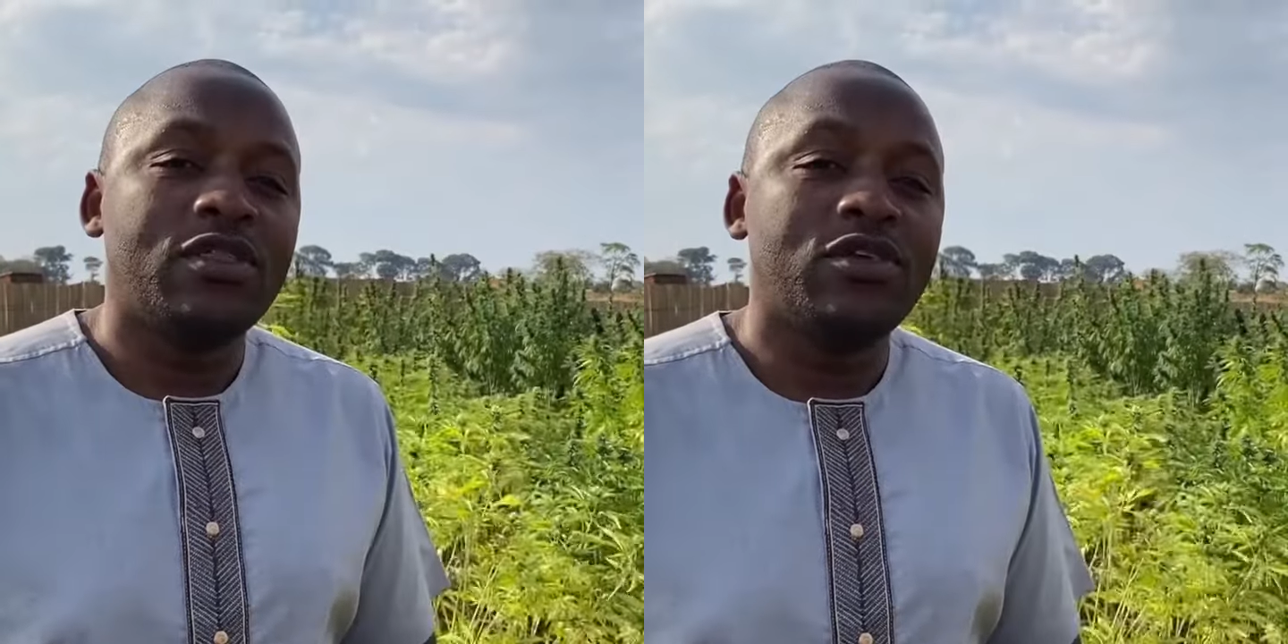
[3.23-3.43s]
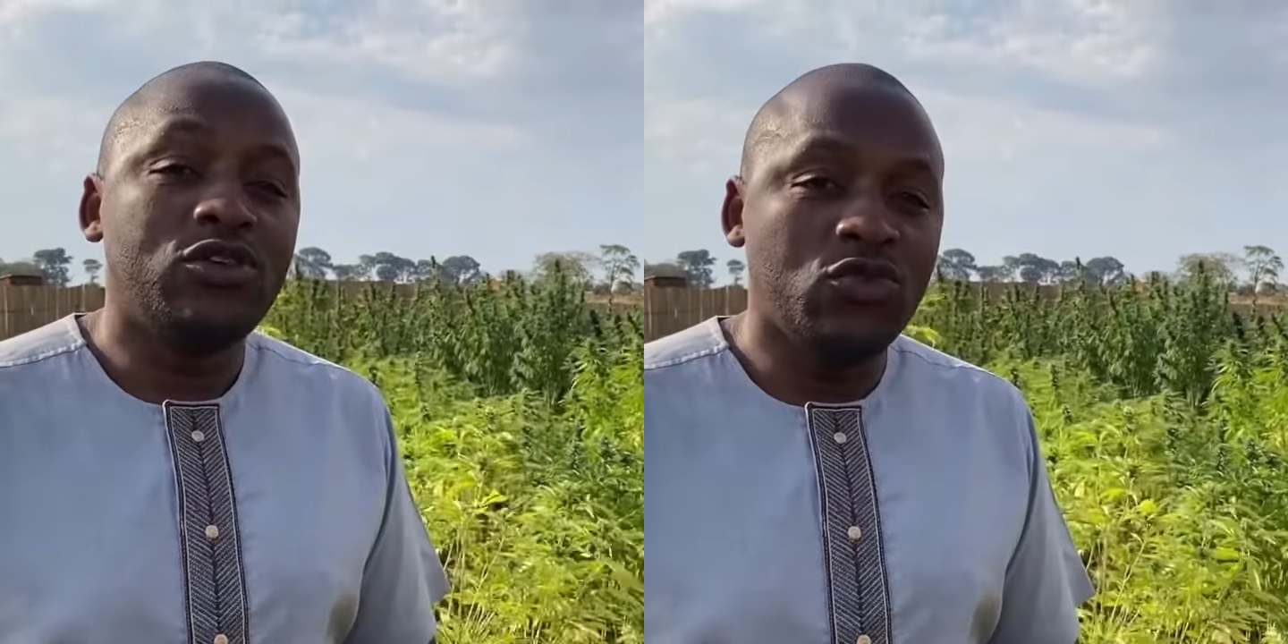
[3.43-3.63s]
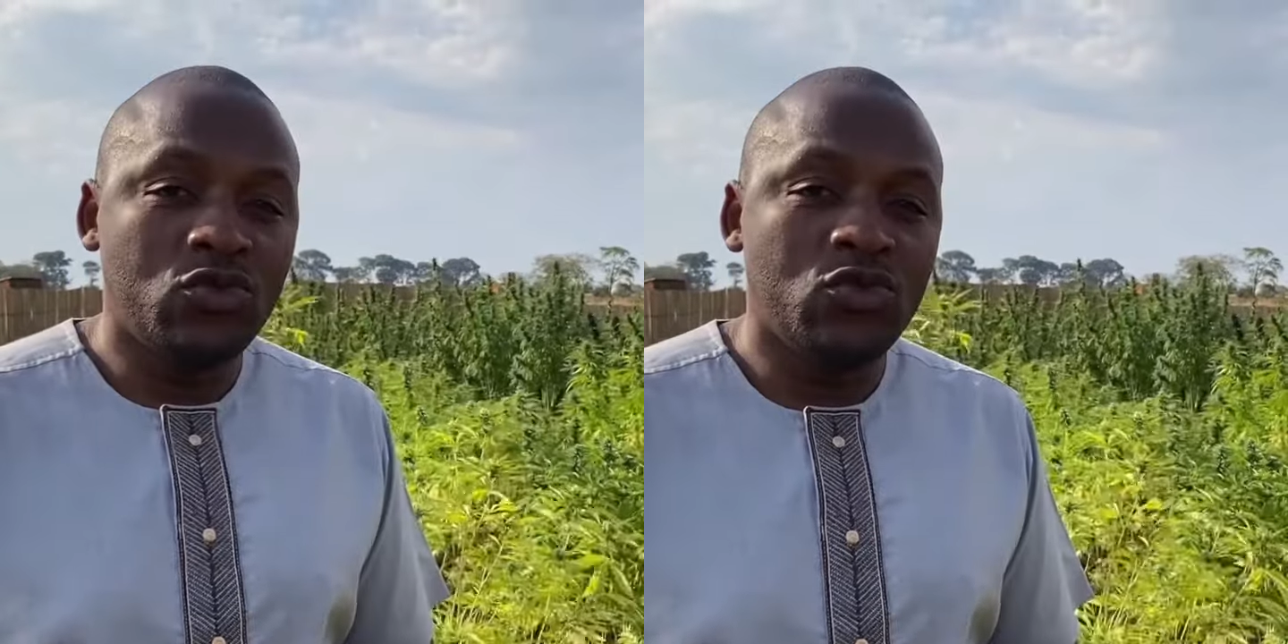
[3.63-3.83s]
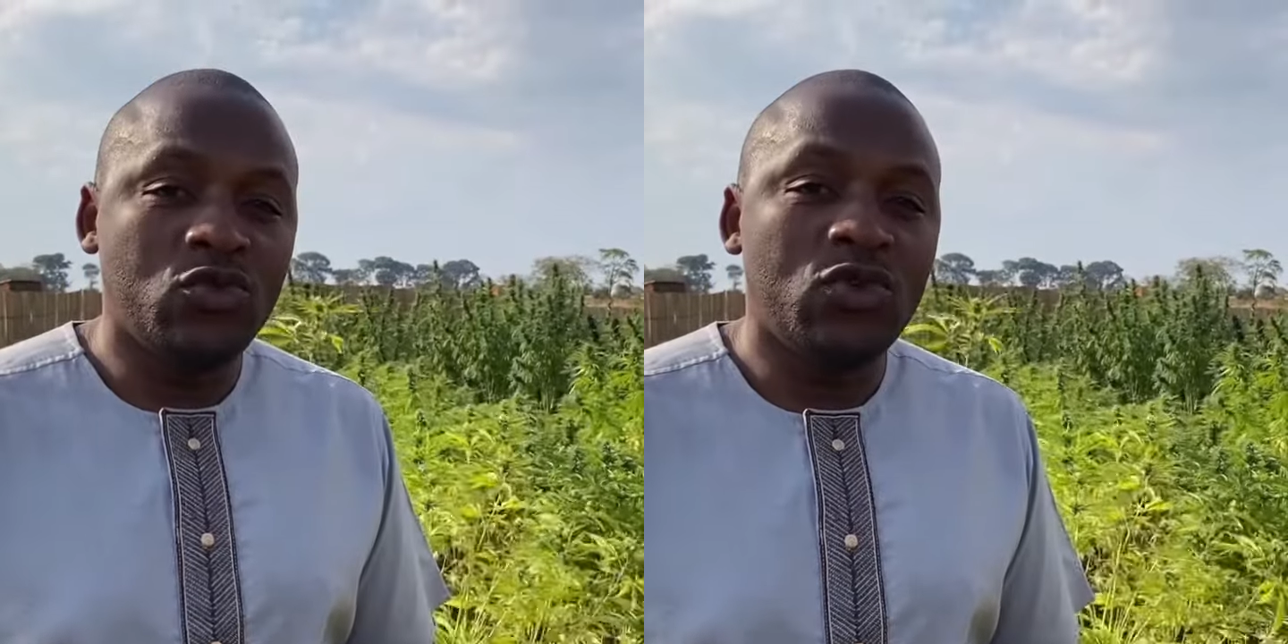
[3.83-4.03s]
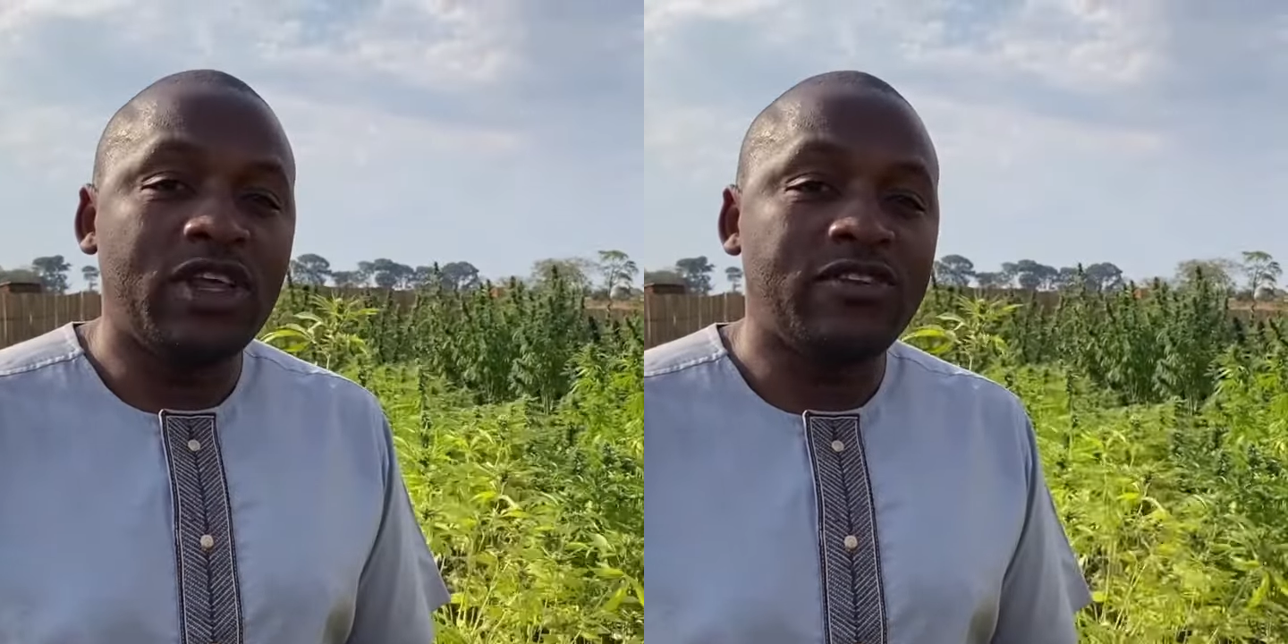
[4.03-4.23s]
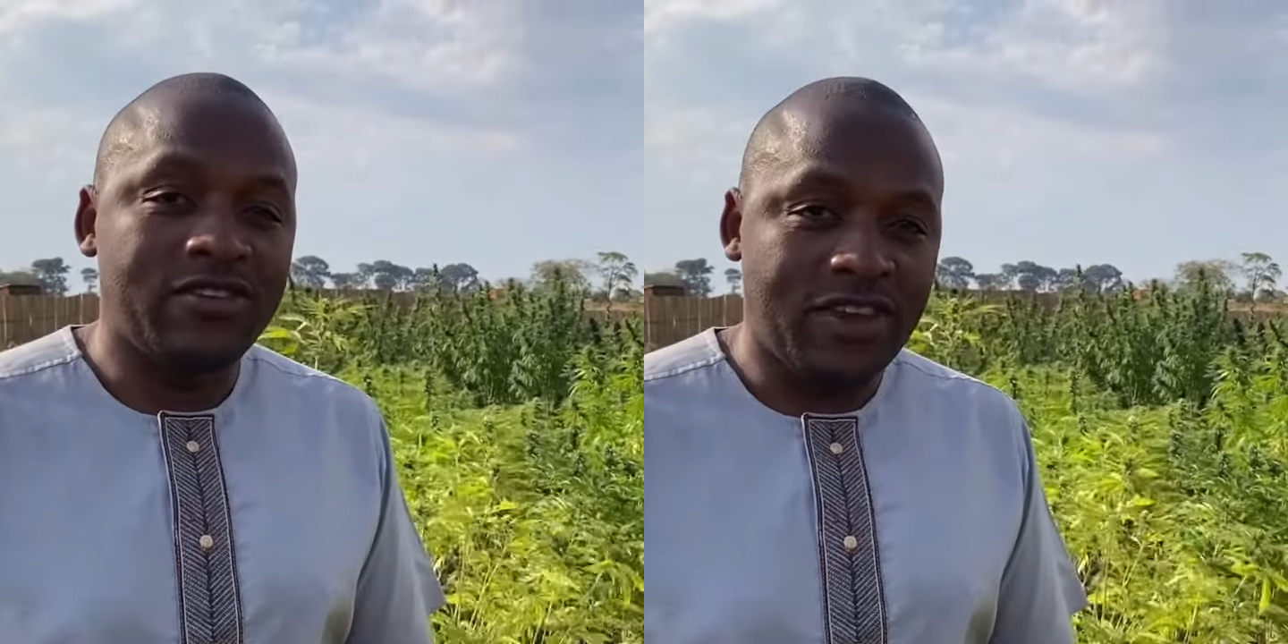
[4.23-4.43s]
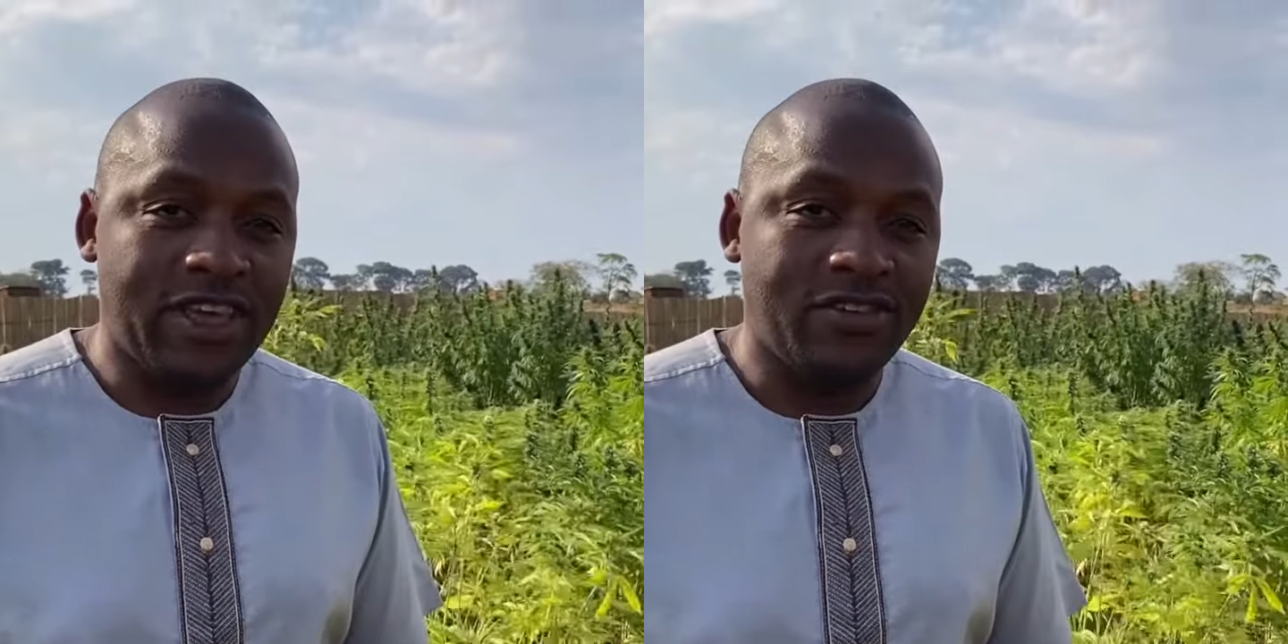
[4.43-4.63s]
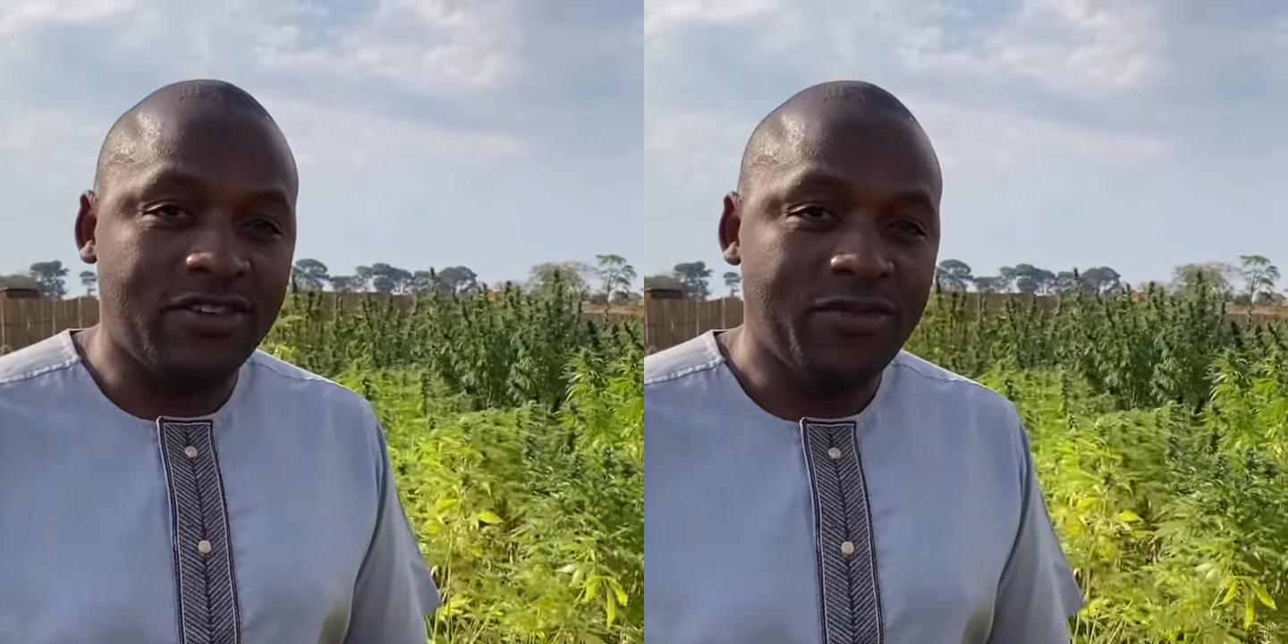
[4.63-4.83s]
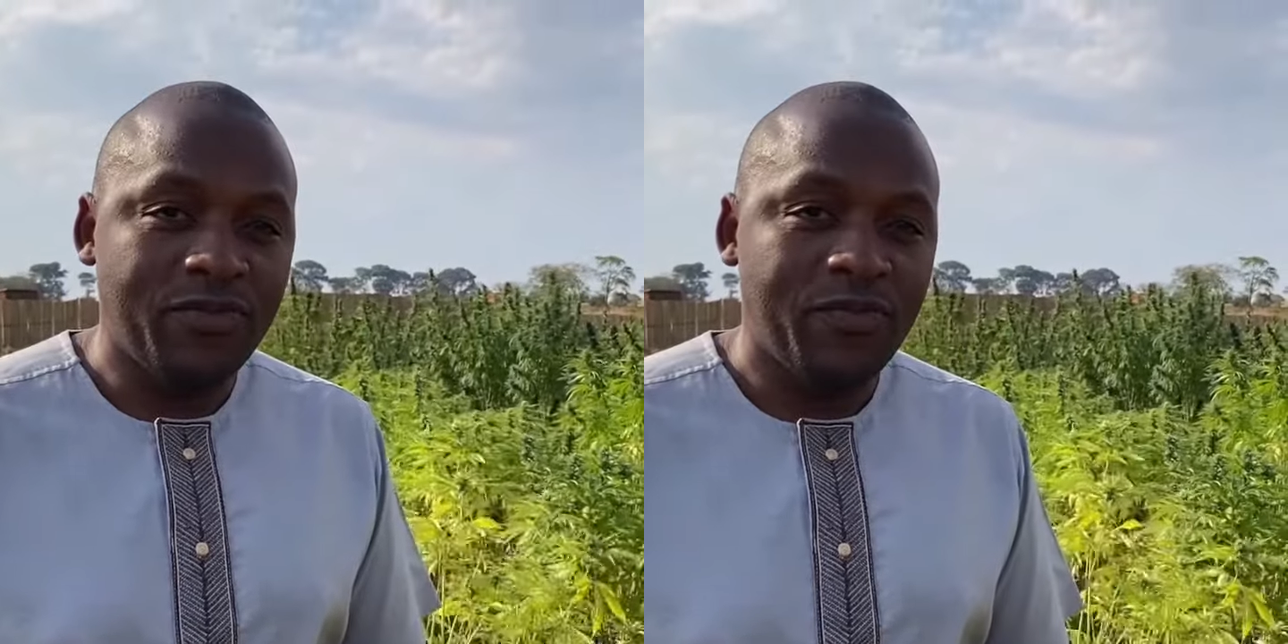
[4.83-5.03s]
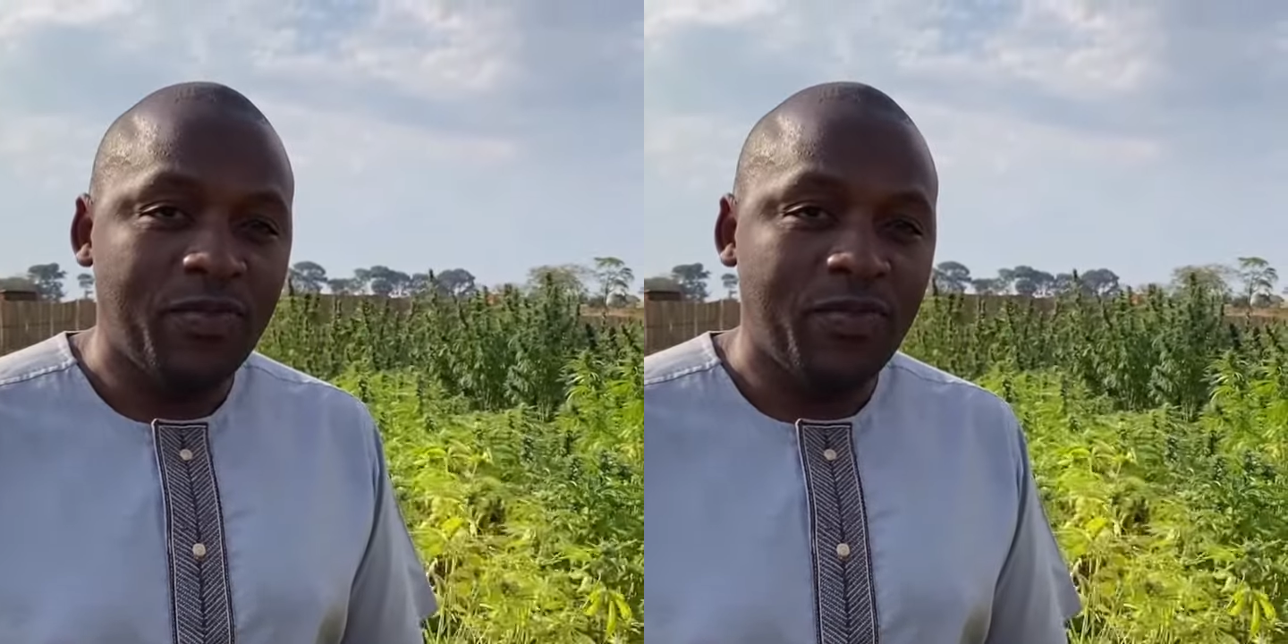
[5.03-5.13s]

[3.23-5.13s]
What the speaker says: the new legislation,